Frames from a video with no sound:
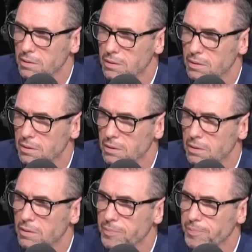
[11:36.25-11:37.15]

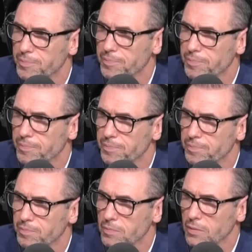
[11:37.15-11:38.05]

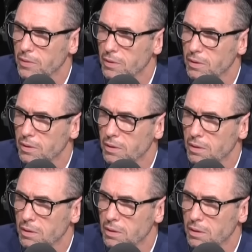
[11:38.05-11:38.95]

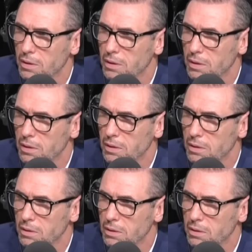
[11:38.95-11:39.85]

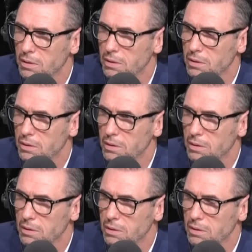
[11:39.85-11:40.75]
(not speaking)